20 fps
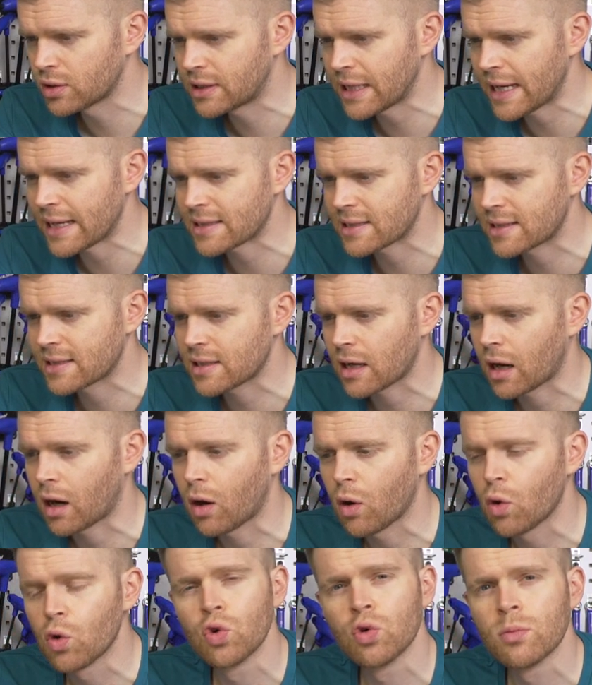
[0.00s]
discs are
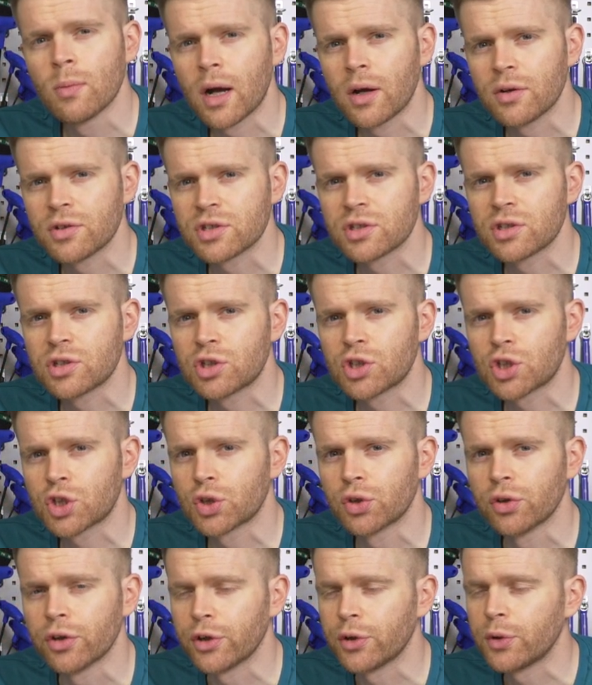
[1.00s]
almost
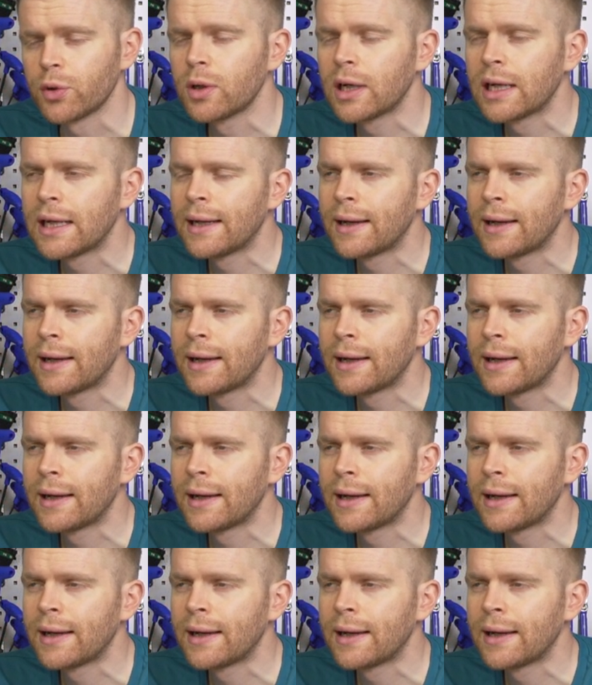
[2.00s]
true.